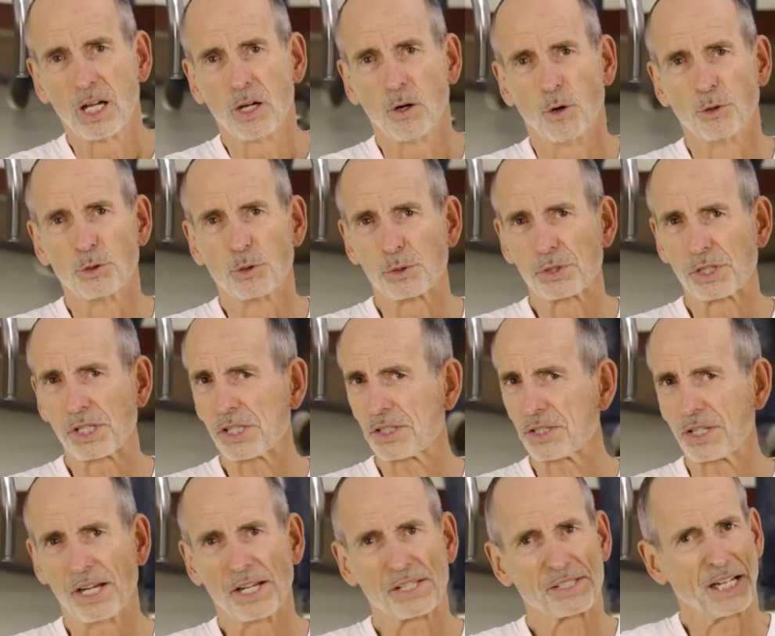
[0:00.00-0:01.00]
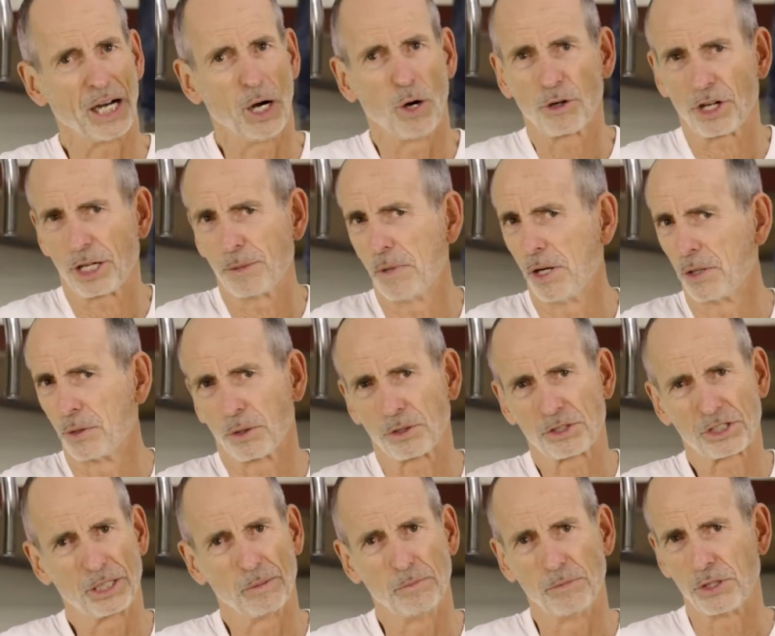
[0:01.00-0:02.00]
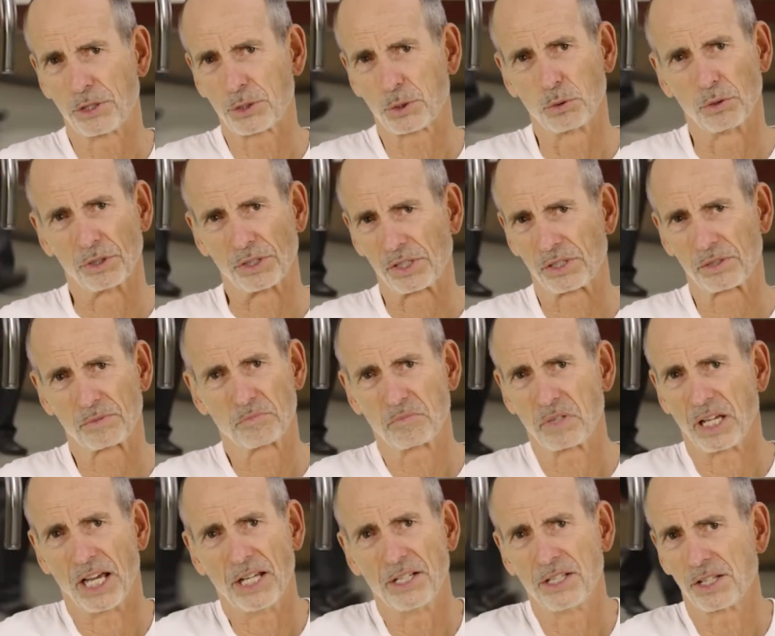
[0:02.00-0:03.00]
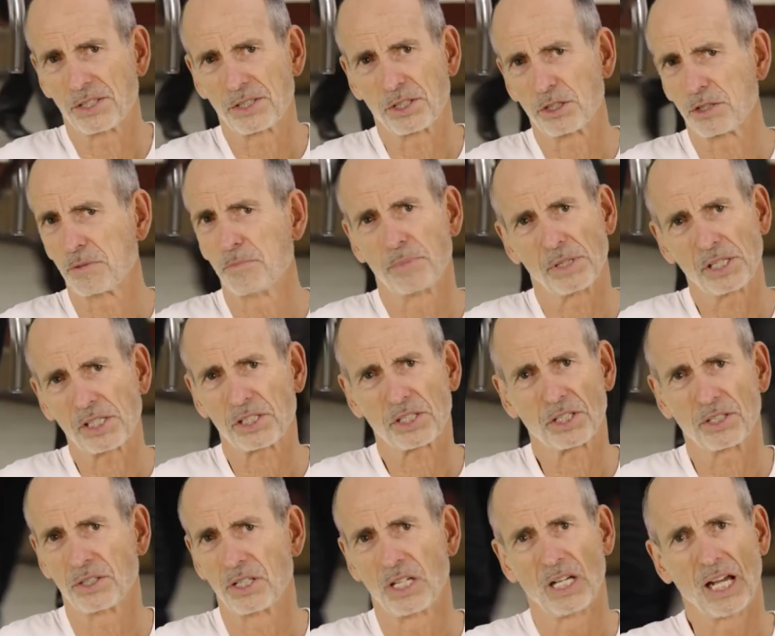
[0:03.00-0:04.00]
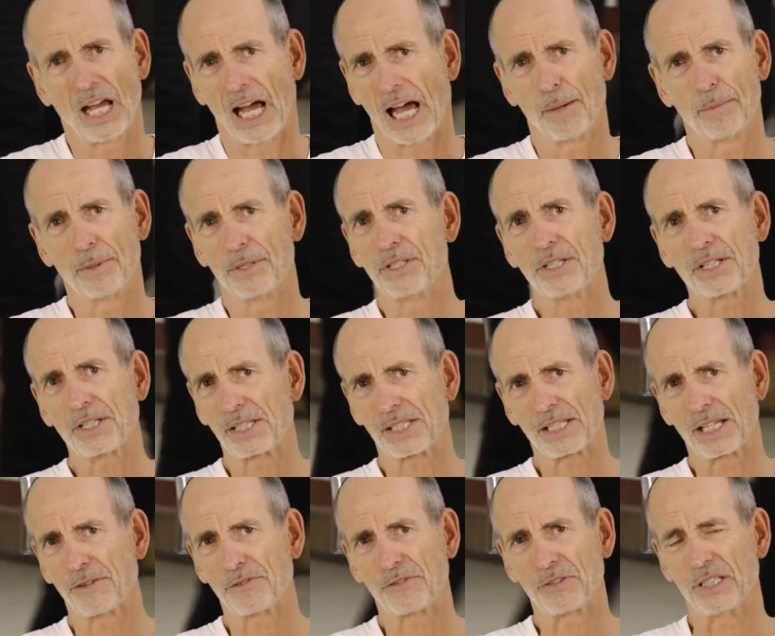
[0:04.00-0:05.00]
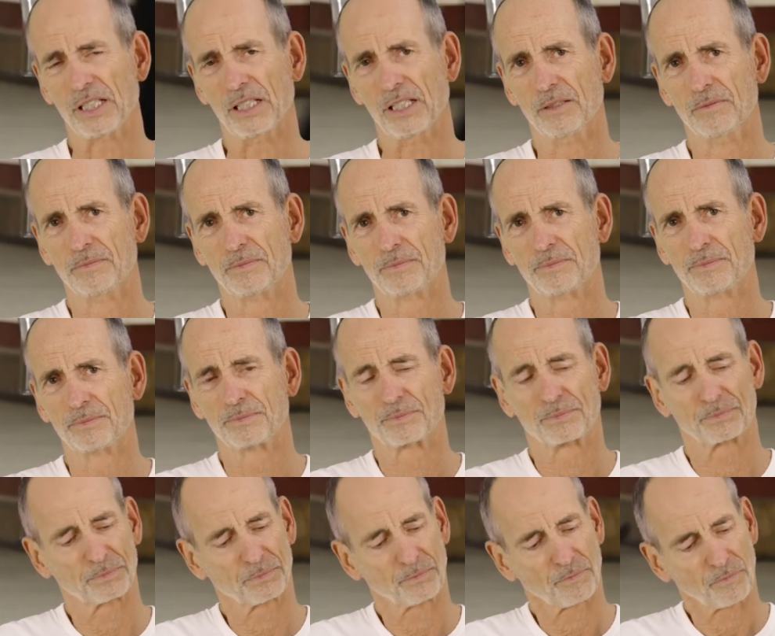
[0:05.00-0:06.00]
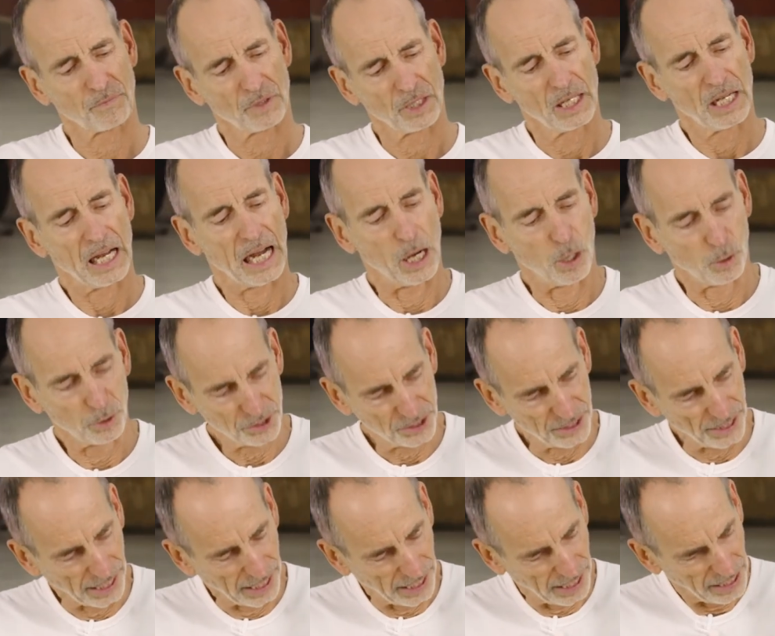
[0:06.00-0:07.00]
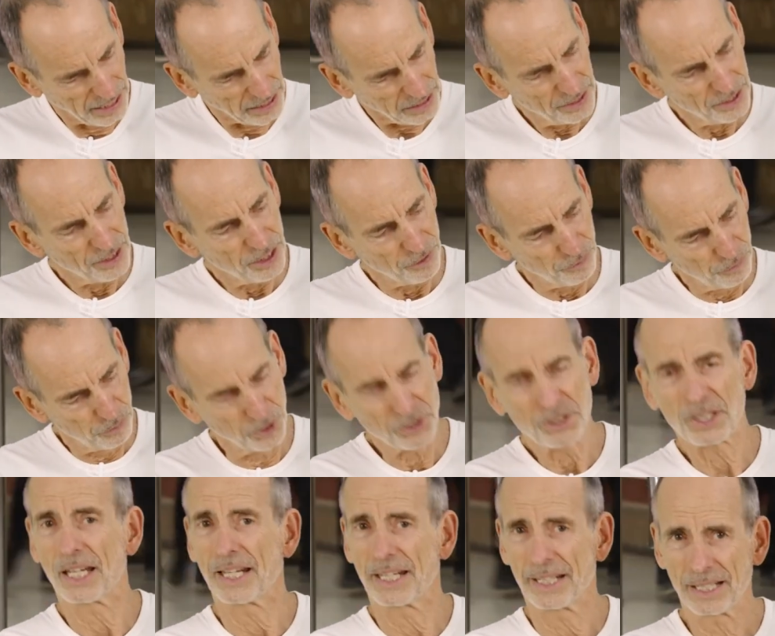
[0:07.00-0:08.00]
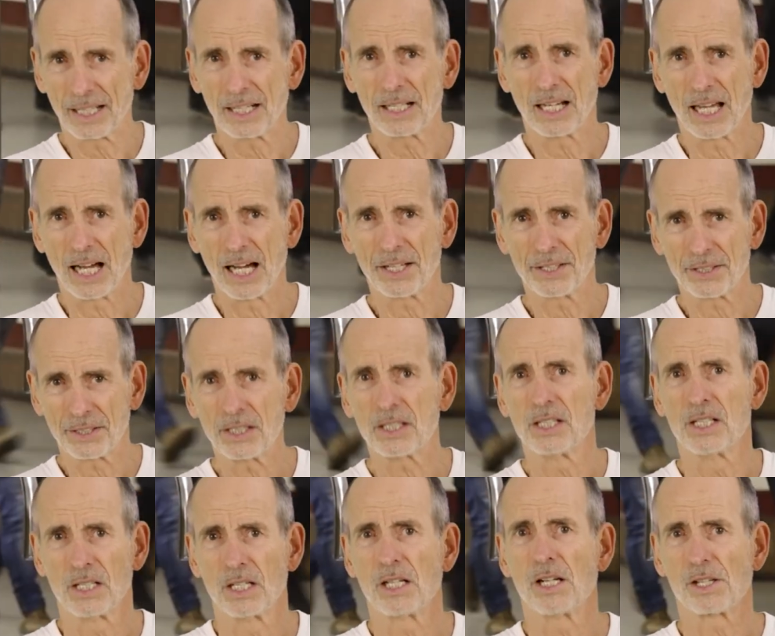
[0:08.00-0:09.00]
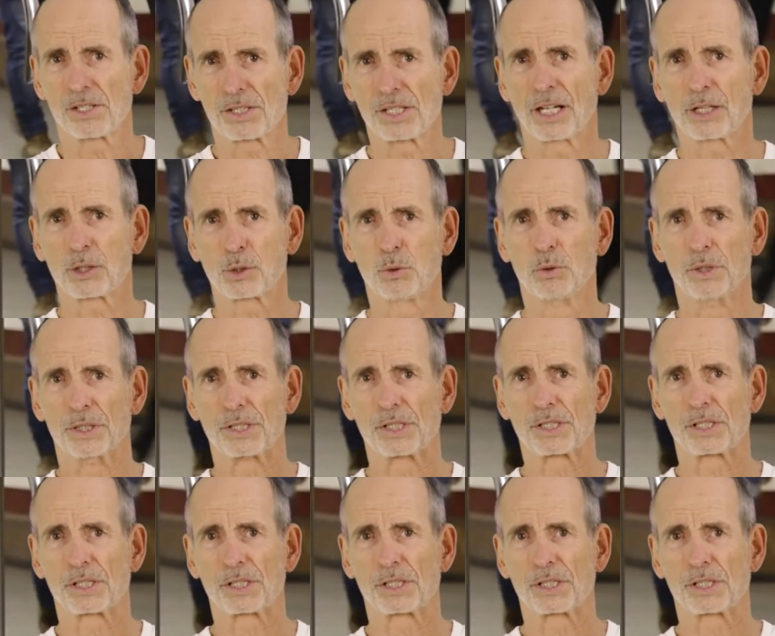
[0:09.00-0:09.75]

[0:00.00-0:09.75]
And you notice it's still quite short. It does change a little, but not very significantly. Even in that situation, it will likely learn to keep things brief.